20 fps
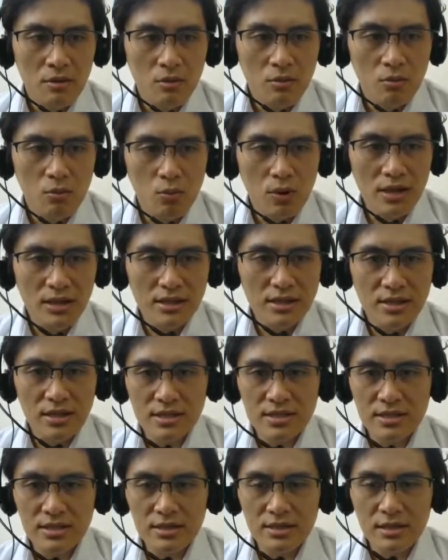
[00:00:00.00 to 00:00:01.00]
what
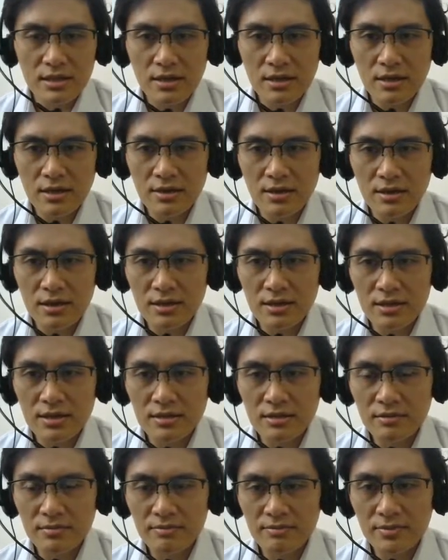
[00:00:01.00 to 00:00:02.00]
does
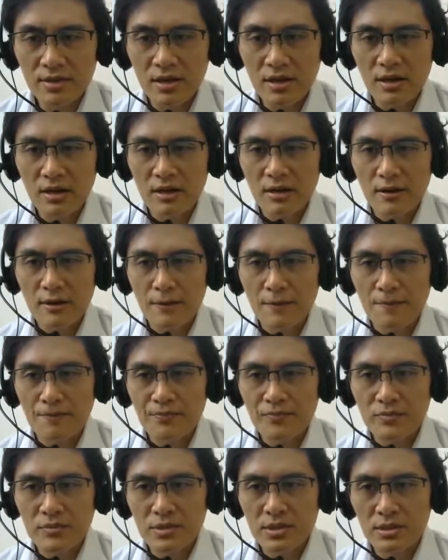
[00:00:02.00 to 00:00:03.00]
the
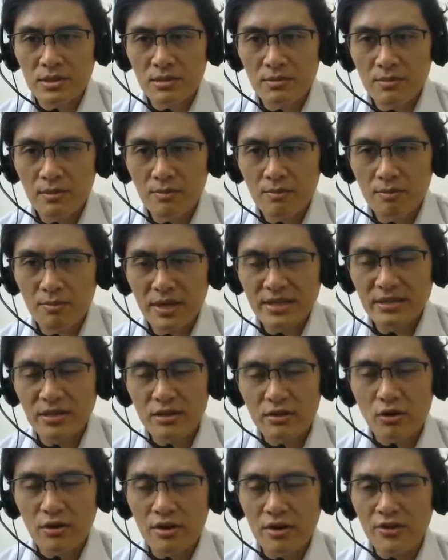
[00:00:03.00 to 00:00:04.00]
plate
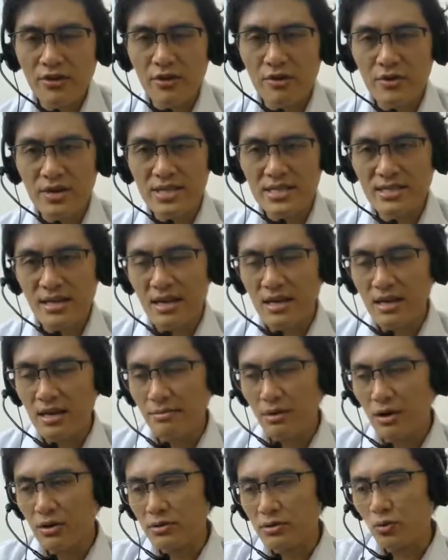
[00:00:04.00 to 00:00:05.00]
tectonic theory say
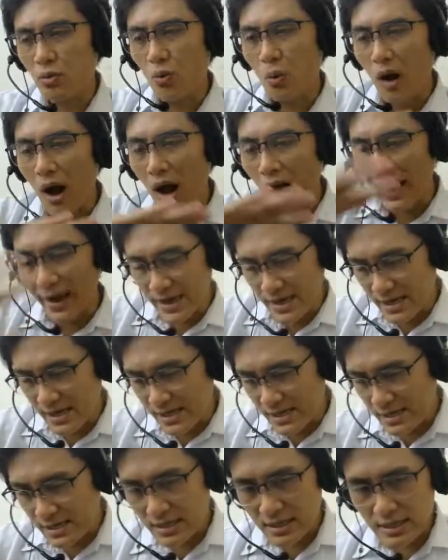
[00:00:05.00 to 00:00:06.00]
about why
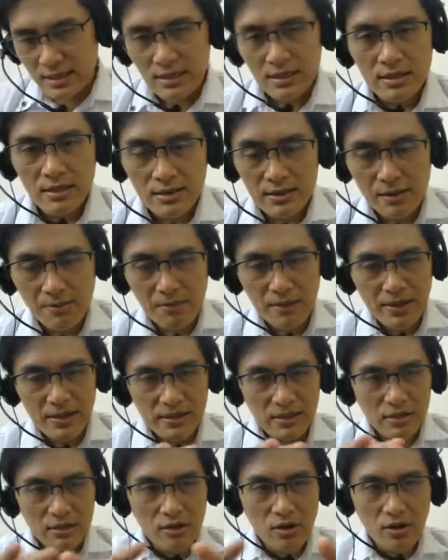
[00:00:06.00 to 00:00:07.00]
the
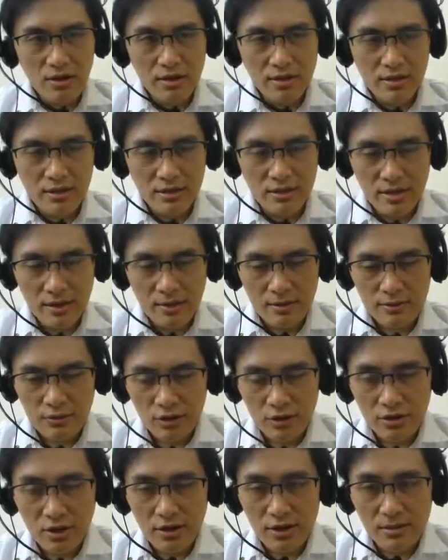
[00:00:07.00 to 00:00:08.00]

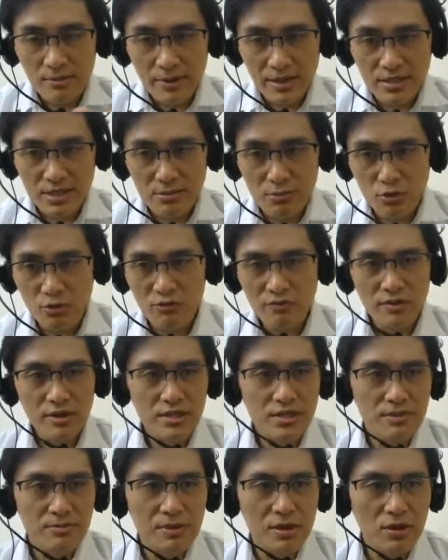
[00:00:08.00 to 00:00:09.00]
tectonic plates move?
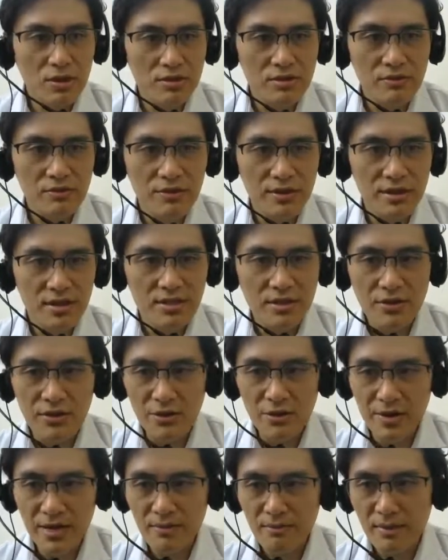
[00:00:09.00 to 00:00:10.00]
It's because of these
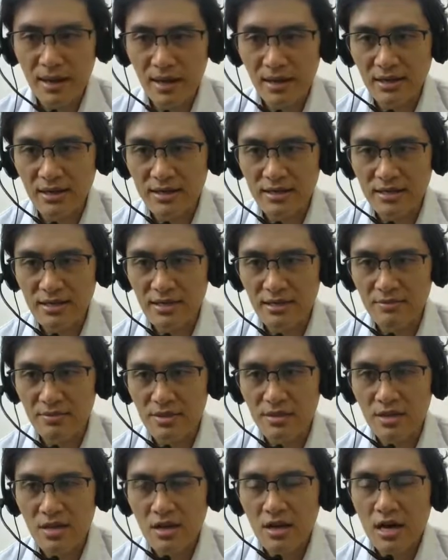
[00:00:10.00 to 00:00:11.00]
three
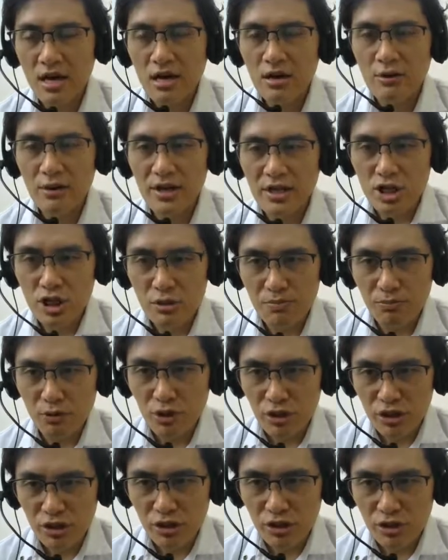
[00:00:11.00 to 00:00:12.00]
mechanisms. Ridge
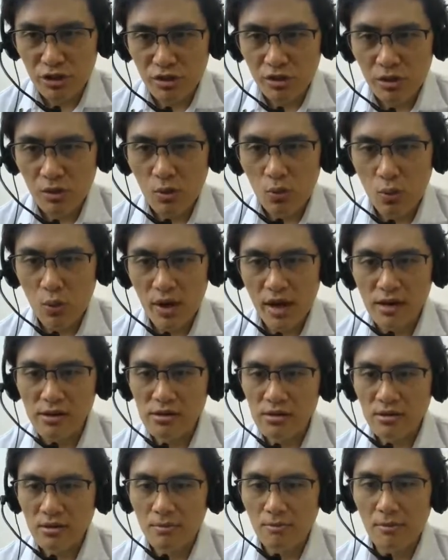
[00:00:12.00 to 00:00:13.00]
push,
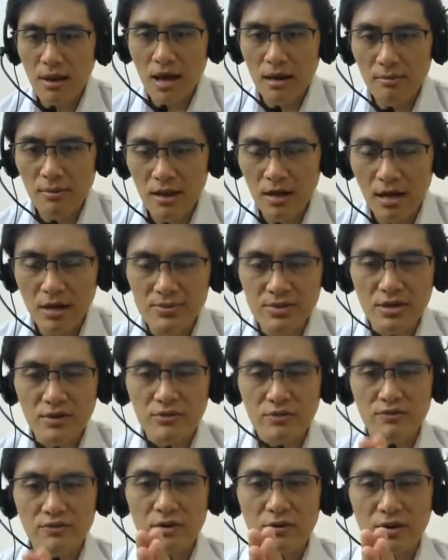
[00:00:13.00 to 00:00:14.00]
when magma comes
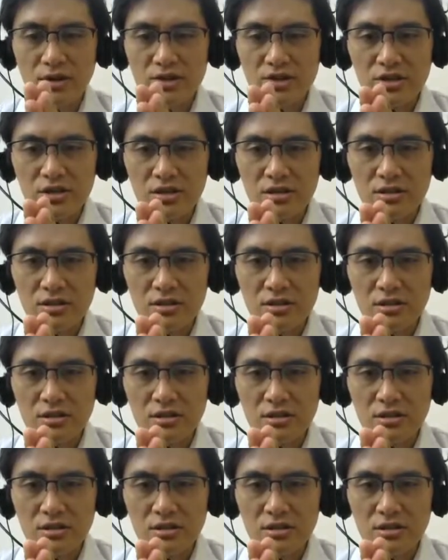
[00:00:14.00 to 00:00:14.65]
out of the ridges,